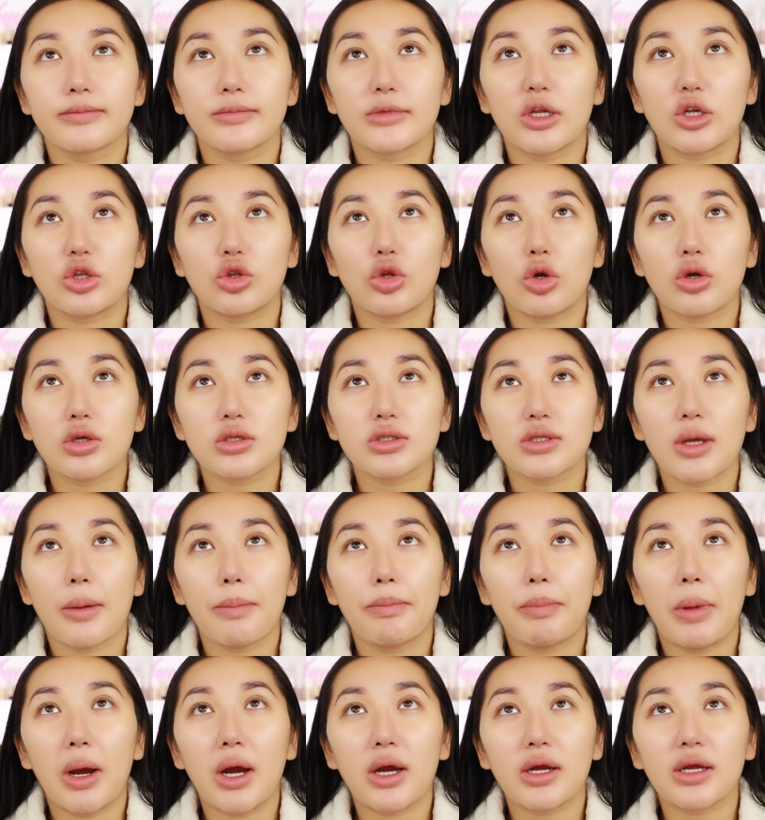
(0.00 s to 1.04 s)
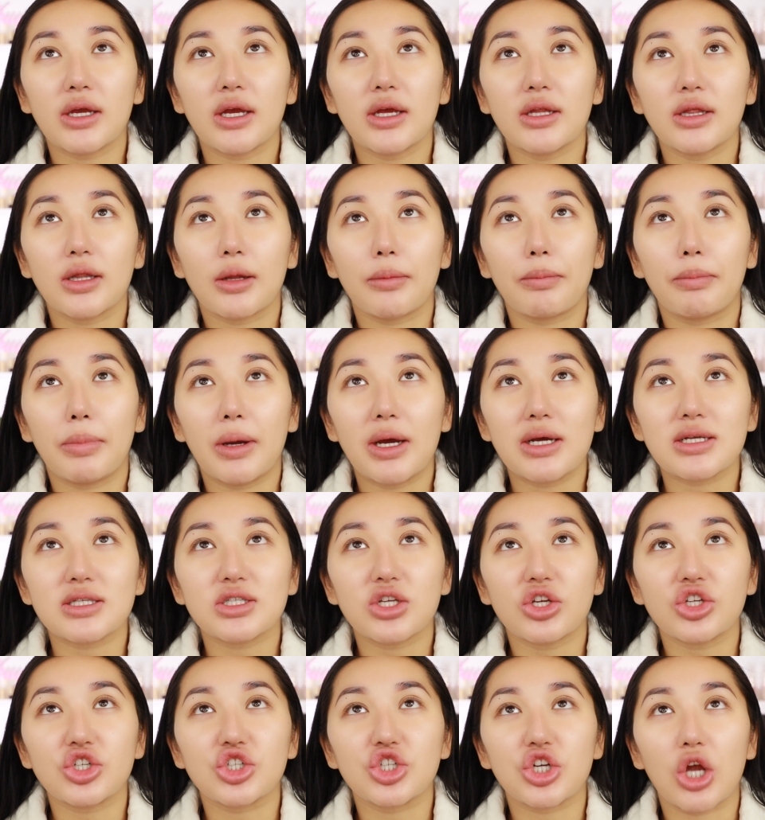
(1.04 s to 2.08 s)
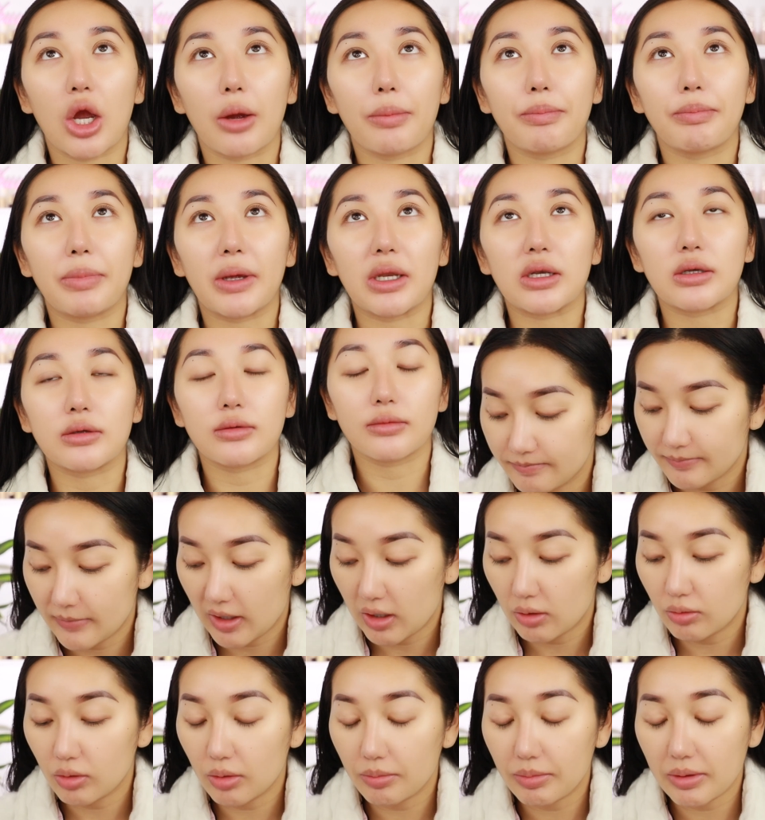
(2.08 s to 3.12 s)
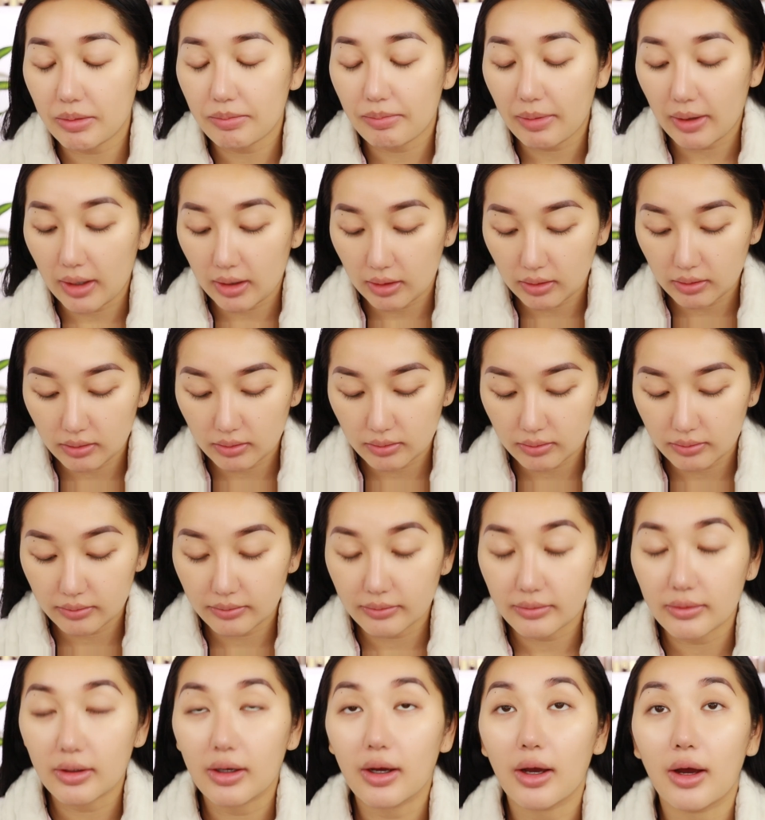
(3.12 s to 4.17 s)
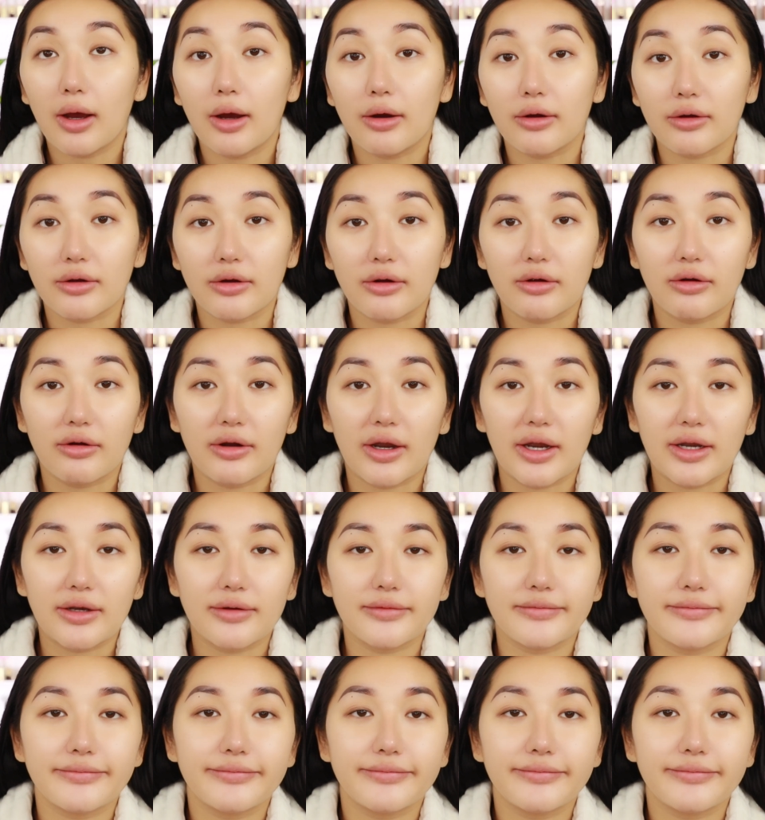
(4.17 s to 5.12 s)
The dogs are barking, the birds are chirping. I will be back. Oh, great.